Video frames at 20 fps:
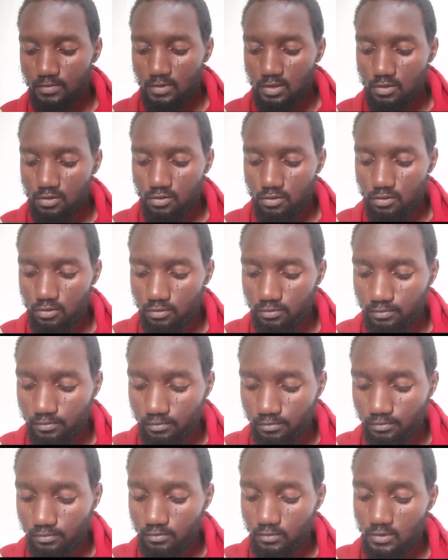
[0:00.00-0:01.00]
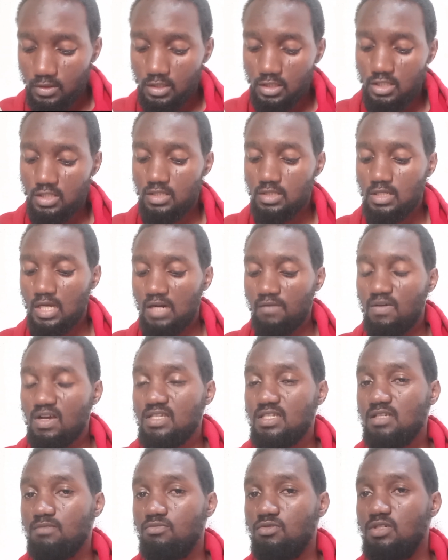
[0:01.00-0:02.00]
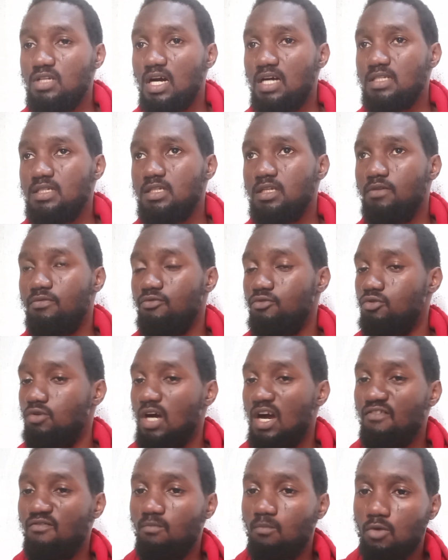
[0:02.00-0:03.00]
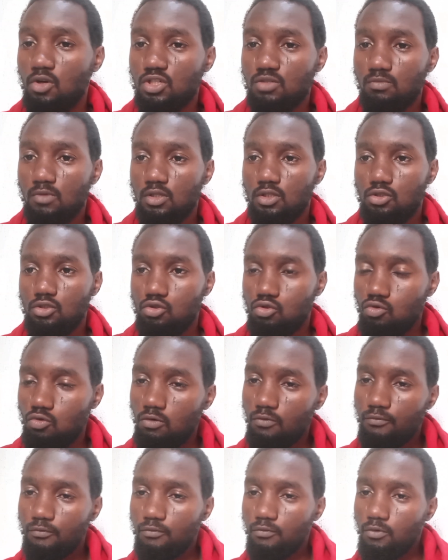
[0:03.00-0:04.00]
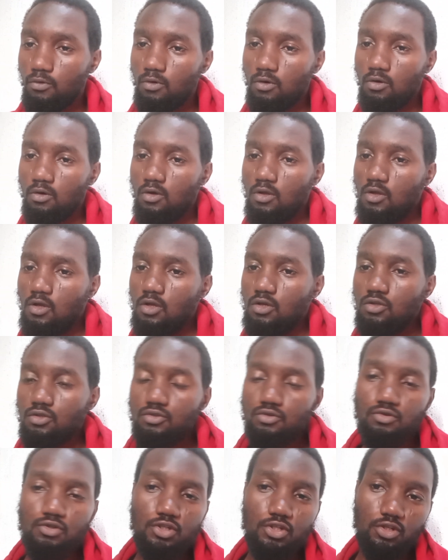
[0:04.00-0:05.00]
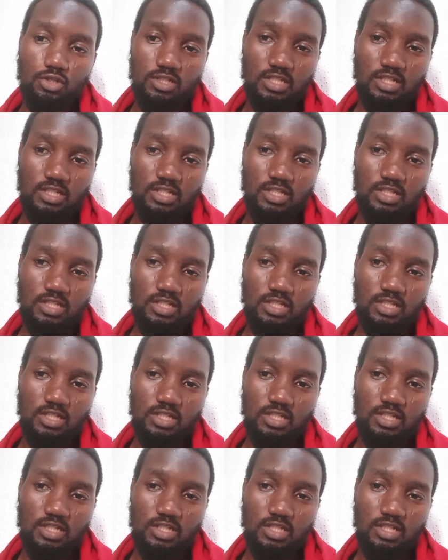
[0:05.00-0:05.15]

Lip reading: So it is advisable that if you don't have much money, you go for tuitions